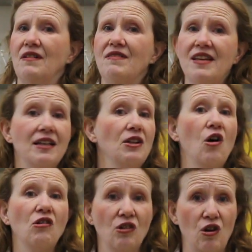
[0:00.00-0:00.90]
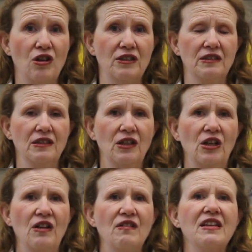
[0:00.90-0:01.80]
They're long gone.
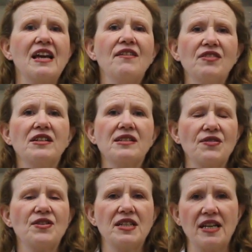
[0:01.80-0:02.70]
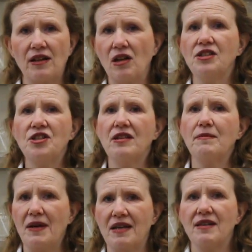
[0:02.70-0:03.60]
The evidence of the technology that
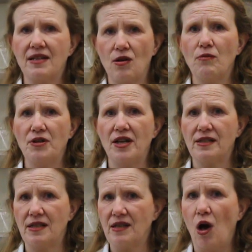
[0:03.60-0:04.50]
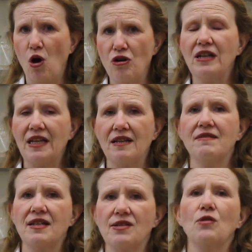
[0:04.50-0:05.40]
made these objects is only in
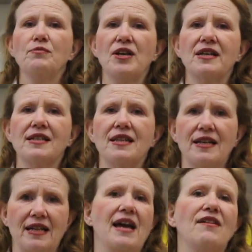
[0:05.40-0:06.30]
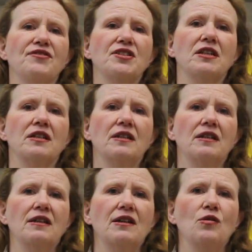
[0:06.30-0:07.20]
these objects that are left.
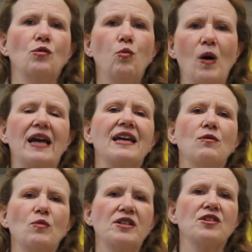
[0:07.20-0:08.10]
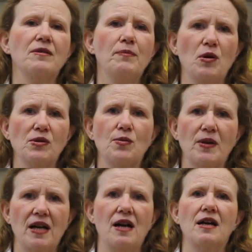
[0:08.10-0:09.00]
The way in which the bolts were
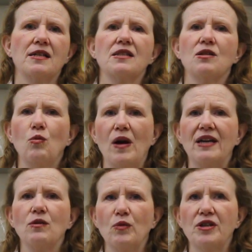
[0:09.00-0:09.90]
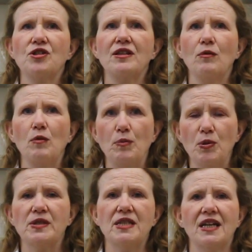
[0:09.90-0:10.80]
cast, the way in which they were
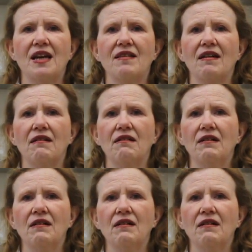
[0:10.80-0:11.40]
put together.